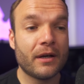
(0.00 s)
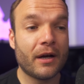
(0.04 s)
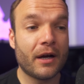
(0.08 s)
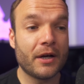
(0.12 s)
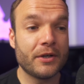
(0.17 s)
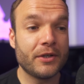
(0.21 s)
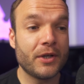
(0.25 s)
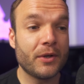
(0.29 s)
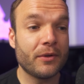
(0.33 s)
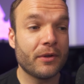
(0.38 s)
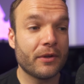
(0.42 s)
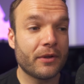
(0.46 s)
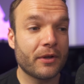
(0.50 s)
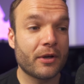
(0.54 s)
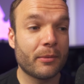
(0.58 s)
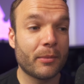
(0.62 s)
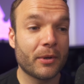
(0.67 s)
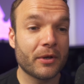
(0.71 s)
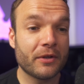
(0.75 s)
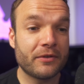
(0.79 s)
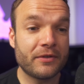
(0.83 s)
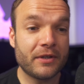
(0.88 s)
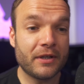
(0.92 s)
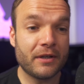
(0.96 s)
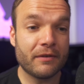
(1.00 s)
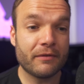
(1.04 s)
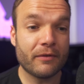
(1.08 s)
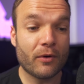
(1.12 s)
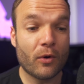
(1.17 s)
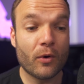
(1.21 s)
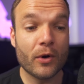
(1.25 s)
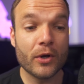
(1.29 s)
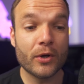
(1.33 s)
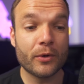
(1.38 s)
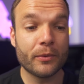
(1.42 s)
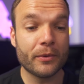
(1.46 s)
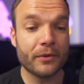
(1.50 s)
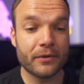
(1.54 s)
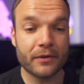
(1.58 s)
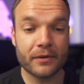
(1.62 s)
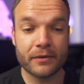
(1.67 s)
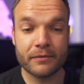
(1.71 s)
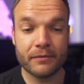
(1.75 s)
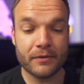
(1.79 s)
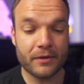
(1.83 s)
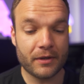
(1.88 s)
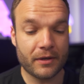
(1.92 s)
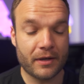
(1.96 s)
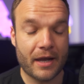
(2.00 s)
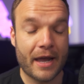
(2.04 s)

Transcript: I knew that the commodity of oil and the you know,